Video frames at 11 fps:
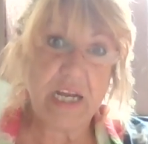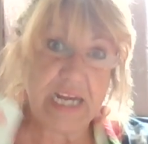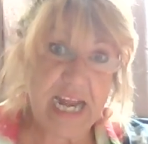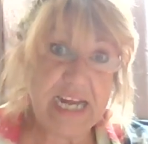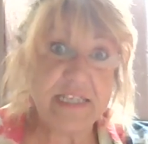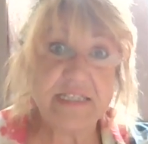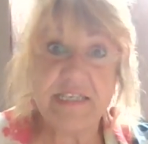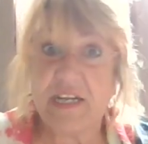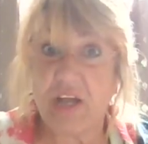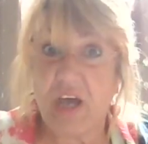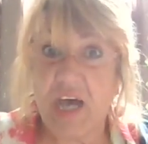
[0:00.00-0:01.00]
gains
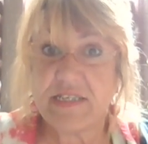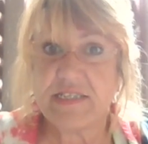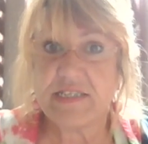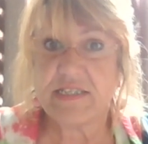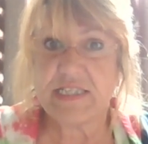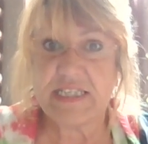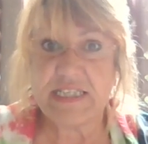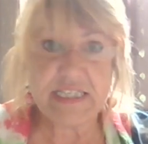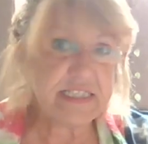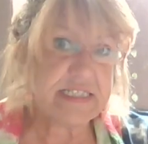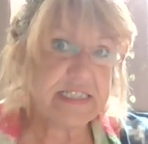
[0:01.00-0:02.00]
and losses, and
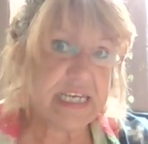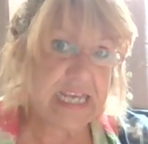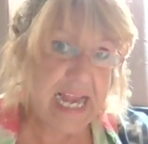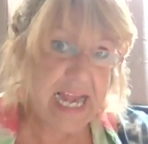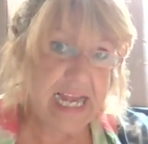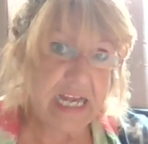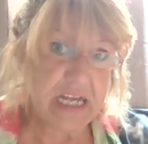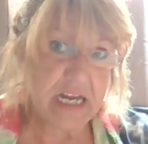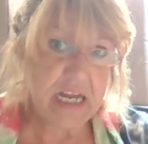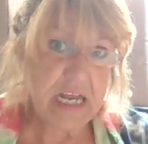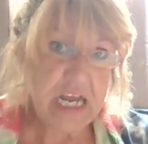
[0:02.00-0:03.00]
this is a gain,
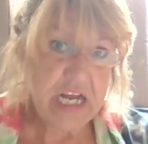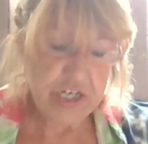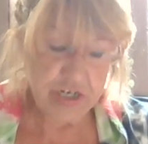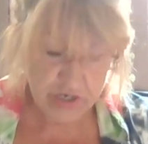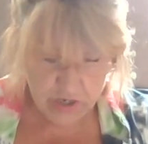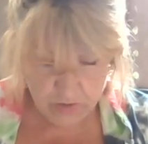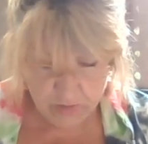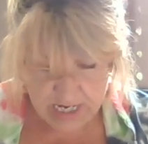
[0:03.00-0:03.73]
you know.